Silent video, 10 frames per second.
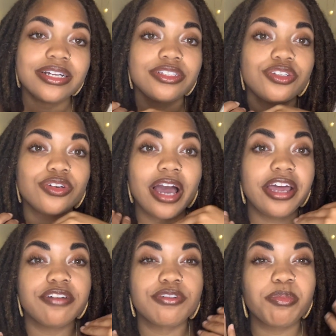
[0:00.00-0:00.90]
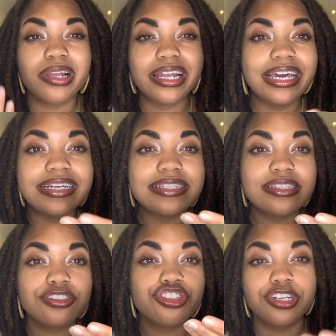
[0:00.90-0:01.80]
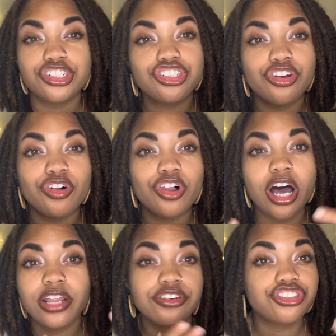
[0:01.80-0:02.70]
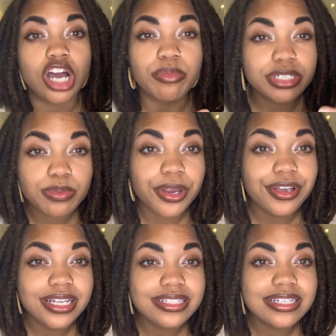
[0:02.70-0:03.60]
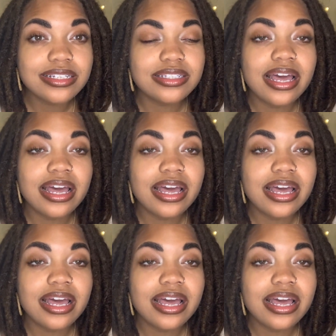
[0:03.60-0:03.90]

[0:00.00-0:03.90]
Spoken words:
to kind of replace traditional other job experiences.